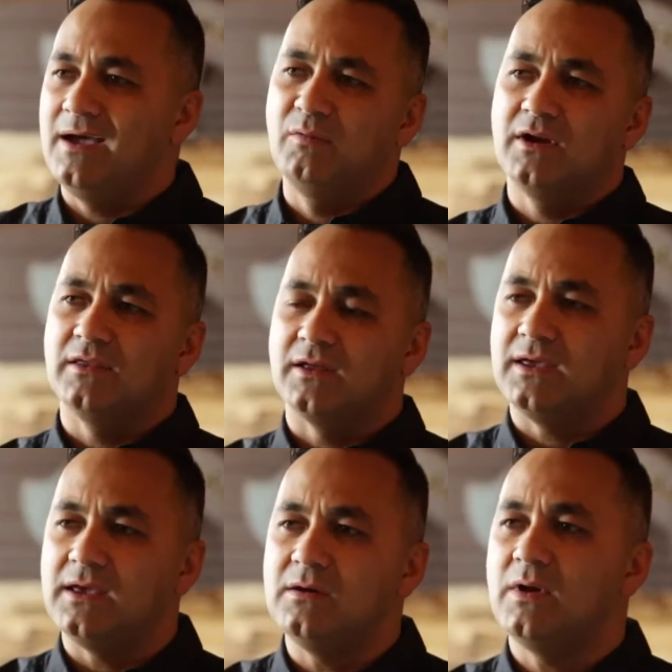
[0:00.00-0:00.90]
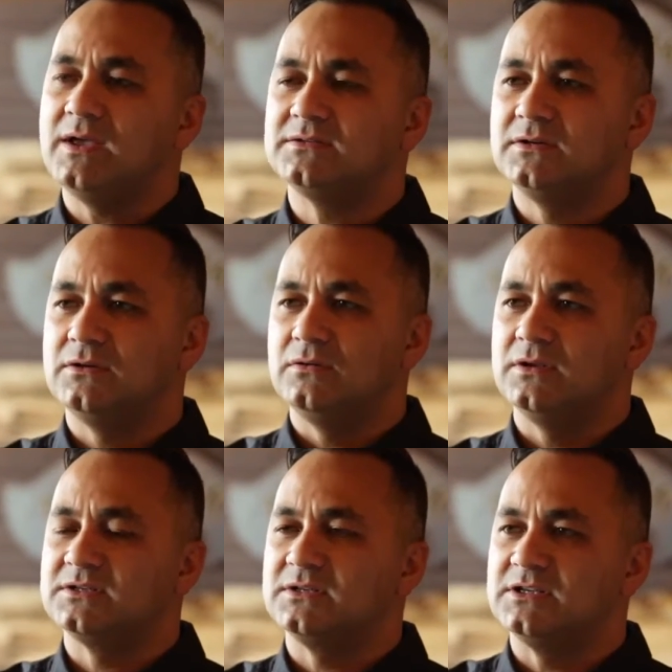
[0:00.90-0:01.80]
And one of the key ways to do
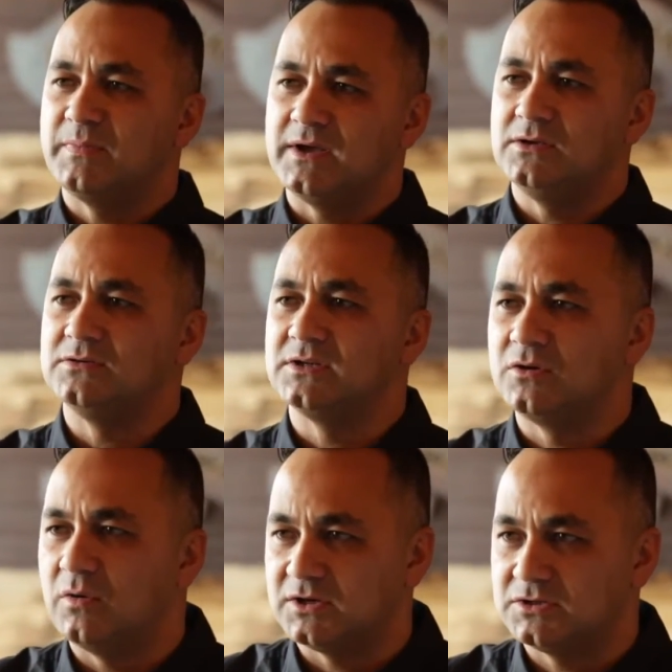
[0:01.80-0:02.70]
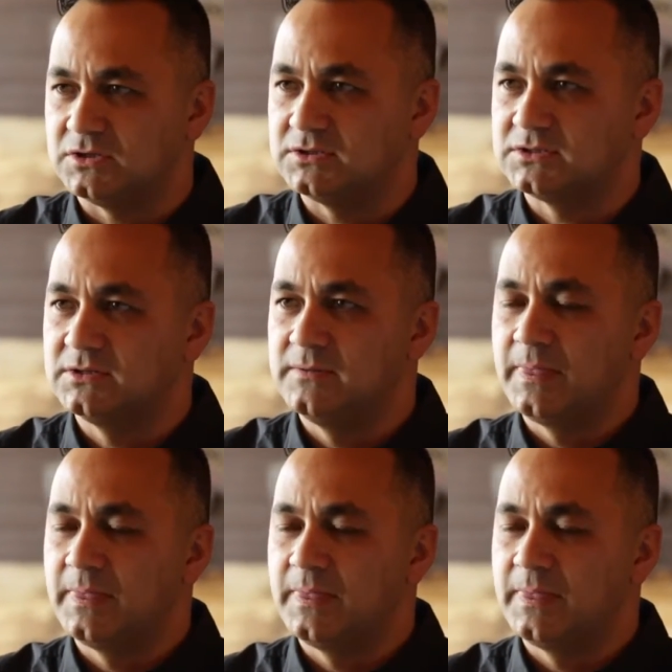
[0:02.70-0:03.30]
this is by using questions.